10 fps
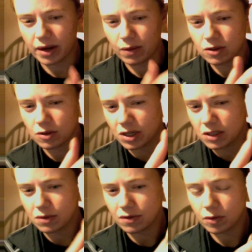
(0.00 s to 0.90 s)
which reminds me
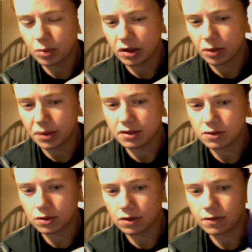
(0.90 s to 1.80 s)
of a football helmet,
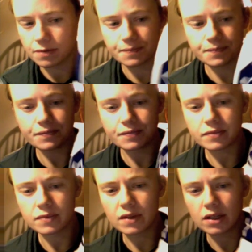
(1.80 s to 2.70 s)
sort of.
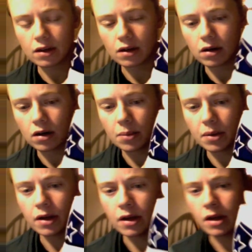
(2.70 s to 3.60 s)
Um,
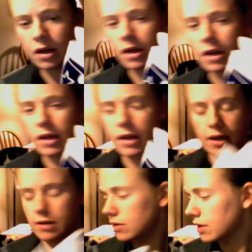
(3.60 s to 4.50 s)
yeah,
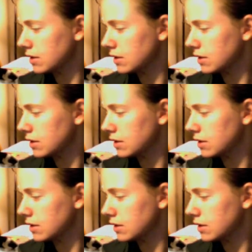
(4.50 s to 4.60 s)
so that's